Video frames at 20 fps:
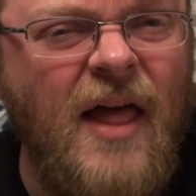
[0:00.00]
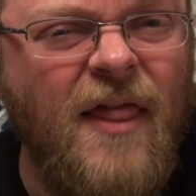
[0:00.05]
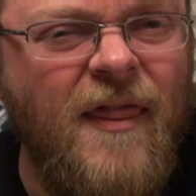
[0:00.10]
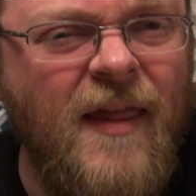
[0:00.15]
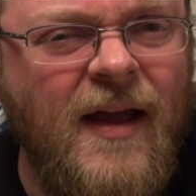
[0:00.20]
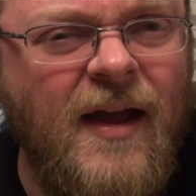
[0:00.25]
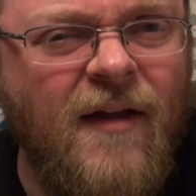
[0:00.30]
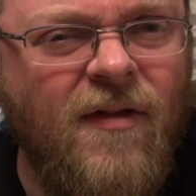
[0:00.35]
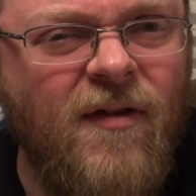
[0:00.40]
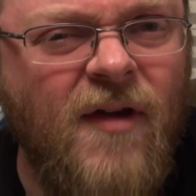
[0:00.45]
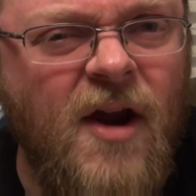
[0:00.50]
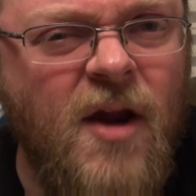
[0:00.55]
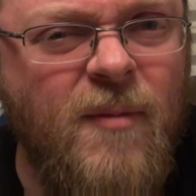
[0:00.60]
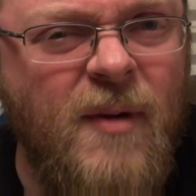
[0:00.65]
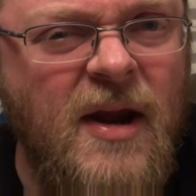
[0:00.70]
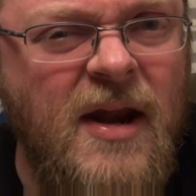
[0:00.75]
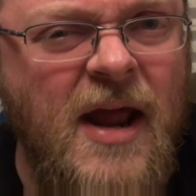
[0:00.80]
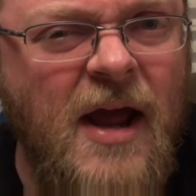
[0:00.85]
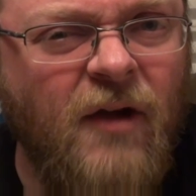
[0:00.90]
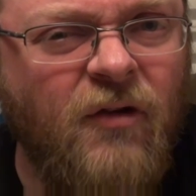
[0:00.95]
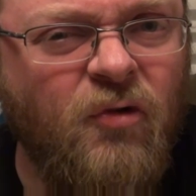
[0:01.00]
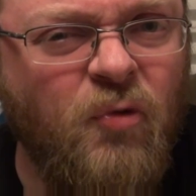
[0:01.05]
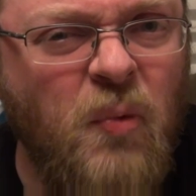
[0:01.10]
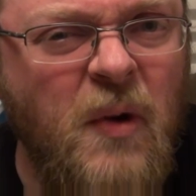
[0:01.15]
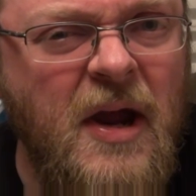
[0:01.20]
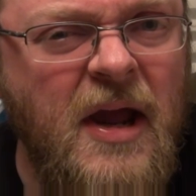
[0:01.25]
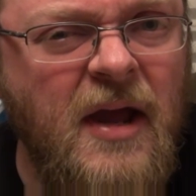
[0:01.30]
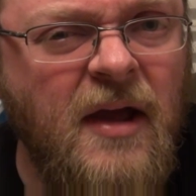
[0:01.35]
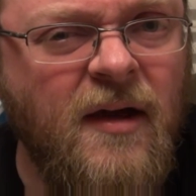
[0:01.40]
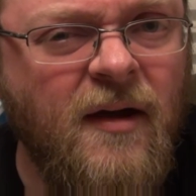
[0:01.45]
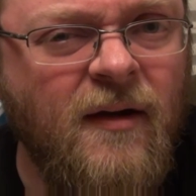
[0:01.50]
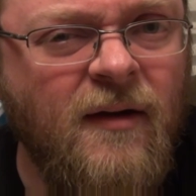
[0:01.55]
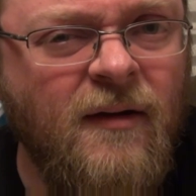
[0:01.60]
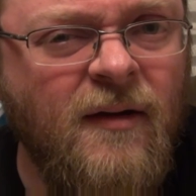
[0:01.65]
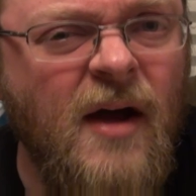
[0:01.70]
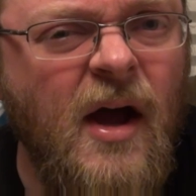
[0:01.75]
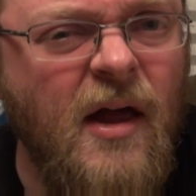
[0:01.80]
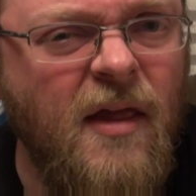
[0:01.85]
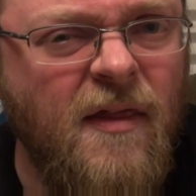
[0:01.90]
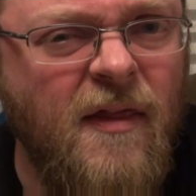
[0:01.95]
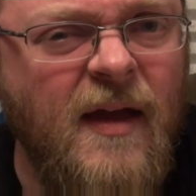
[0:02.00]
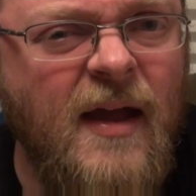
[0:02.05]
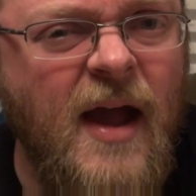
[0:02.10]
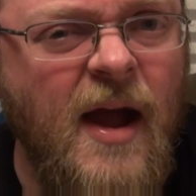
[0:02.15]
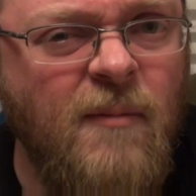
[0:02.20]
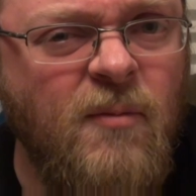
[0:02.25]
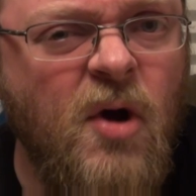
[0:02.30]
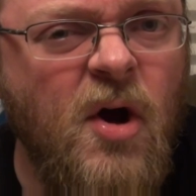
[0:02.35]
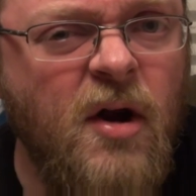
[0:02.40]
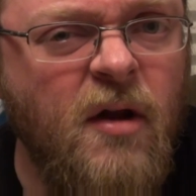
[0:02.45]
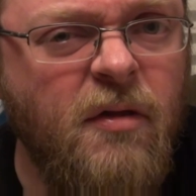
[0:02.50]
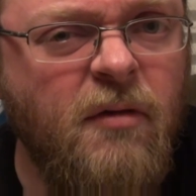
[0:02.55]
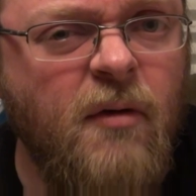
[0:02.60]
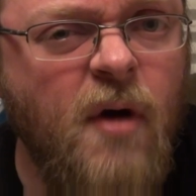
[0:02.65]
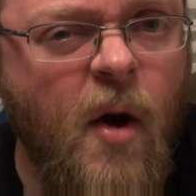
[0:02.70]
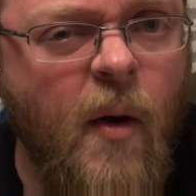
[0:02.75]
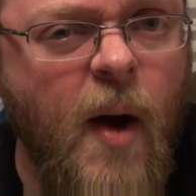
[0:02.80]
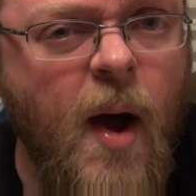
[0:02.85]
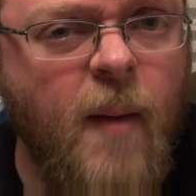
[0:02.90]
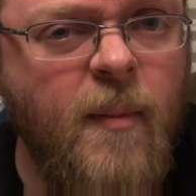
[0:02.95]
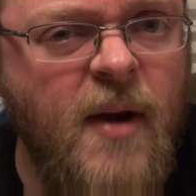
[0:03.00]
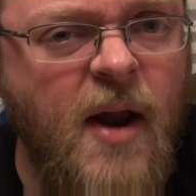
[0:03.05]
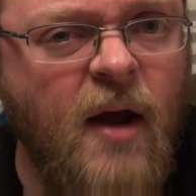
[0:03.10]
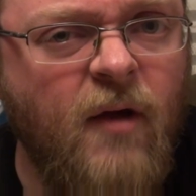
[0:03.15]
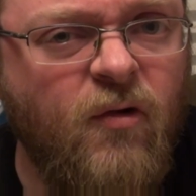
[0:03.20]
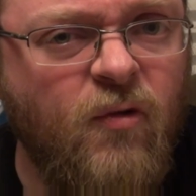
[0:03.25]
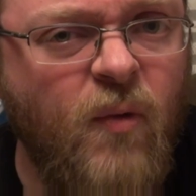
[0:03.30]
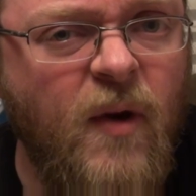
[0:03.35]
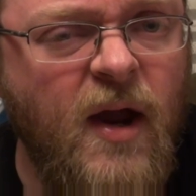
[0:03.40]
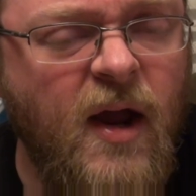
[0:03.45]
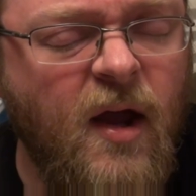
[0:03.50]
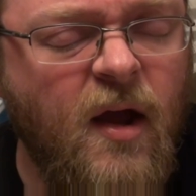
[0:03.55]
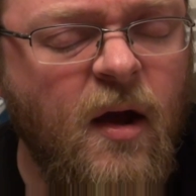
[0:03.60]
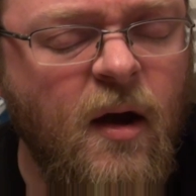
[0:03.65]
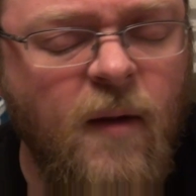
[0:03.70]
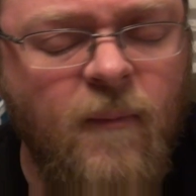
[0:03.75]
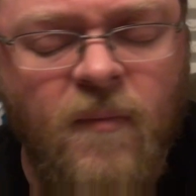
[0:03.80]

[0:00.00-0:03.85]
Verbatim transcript: I think it's gonna be next week. I think I'm gonna throw up next week.